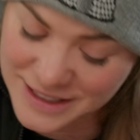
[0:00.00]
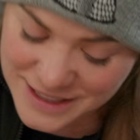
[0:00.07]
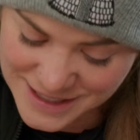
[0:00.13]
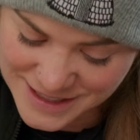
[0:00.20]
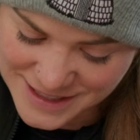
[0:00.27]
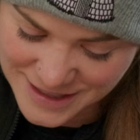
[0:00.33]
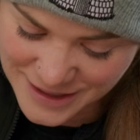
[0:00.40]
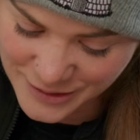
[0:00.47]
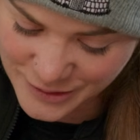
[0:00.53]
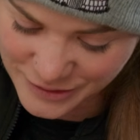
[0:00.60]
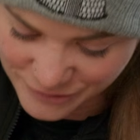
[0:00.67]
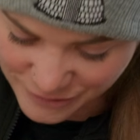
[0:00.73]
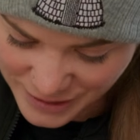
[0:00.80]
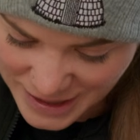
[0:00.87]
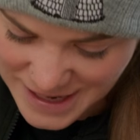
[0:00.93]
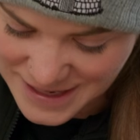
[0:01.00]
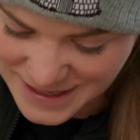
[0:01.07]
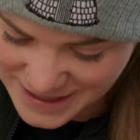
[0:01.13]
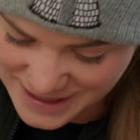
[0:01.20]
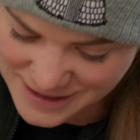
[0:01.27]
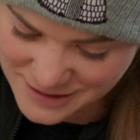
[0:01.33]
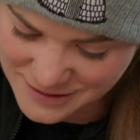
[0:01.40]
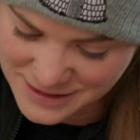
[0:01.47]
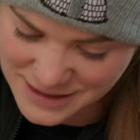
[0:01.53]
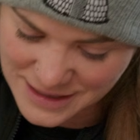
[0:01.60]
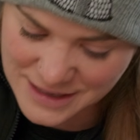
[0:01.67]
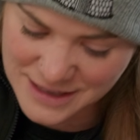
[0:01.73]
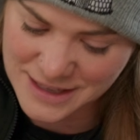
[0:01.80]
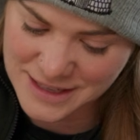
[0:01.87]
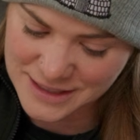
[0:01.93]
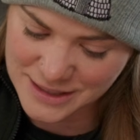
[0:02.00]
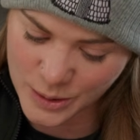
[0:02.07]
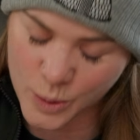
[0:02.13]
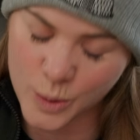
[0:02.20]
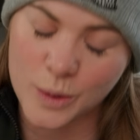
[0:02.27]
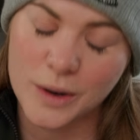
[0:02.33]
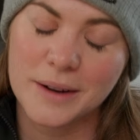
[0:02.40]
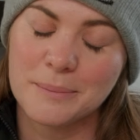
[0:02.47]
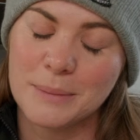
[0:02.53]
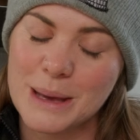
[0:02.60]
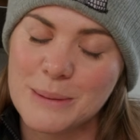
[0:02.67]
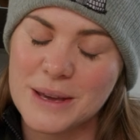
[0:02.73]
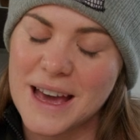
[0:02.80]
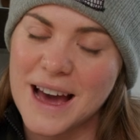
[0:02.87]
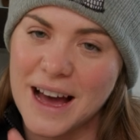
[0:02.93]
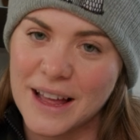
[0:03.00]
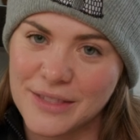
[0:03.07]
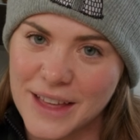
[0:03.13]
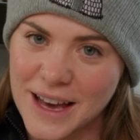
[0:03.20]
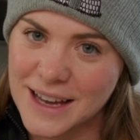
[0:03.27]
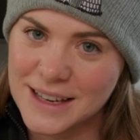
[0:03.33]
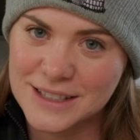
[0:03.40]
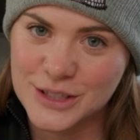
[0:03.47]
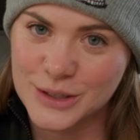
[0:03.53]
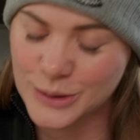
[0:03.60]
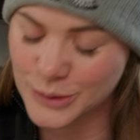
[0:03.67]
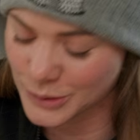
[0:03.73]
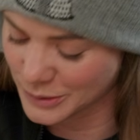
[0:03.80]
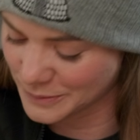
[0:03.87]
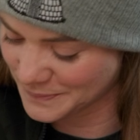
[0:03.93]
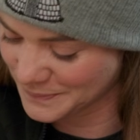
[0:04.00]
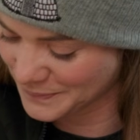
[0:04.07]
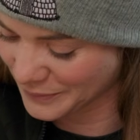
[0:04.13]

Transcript: to test it out right now. So maybe add that to